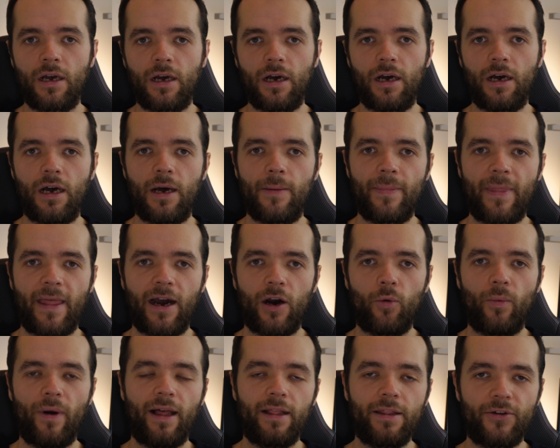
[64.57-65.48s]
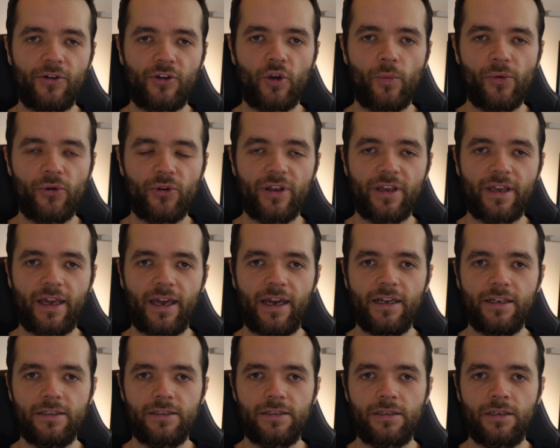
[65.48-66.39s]
um, how well you
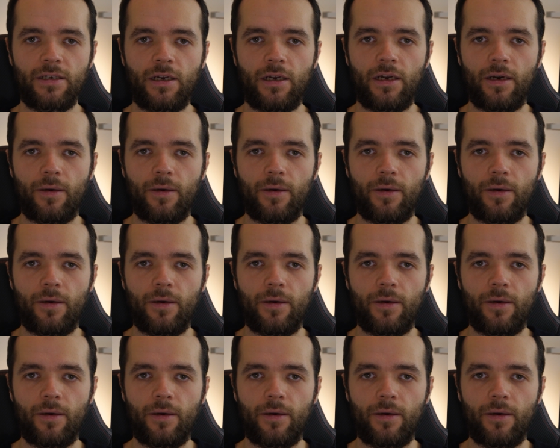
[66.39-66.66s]
communicate